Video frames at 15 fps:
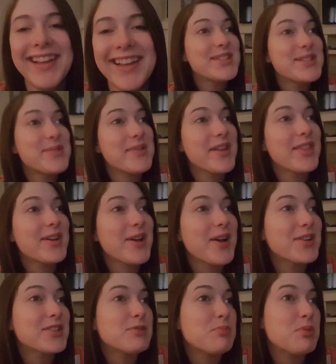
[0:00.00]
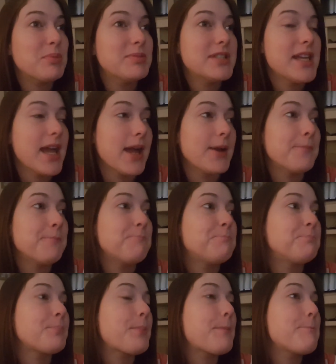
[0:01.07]
So one of the dogs pooped again.
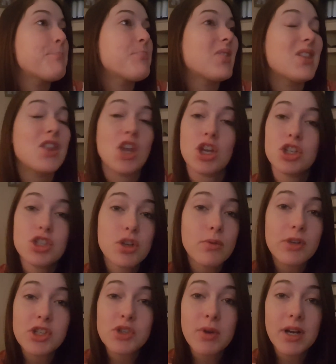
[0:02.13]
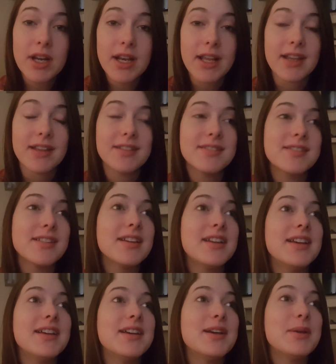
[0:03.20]
Not sure which one it is.
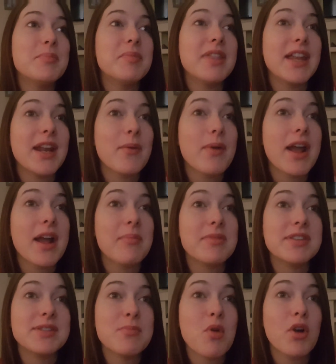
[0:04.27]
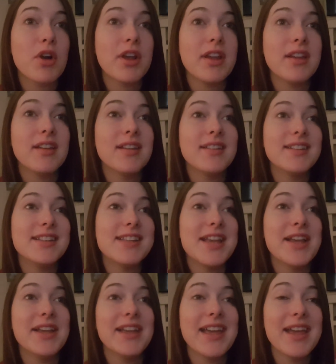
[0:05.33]
But then I wake up this morning to
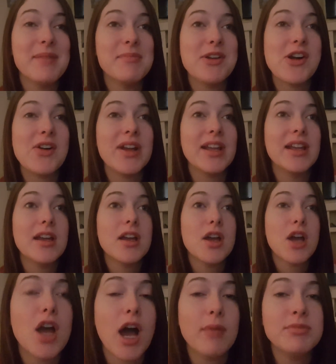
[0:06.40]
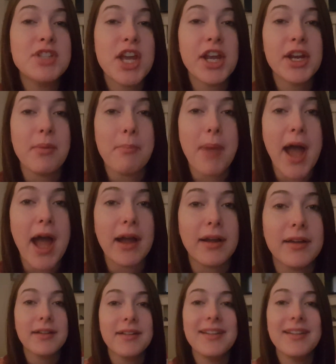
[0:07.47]
him going, "I'm taking them back."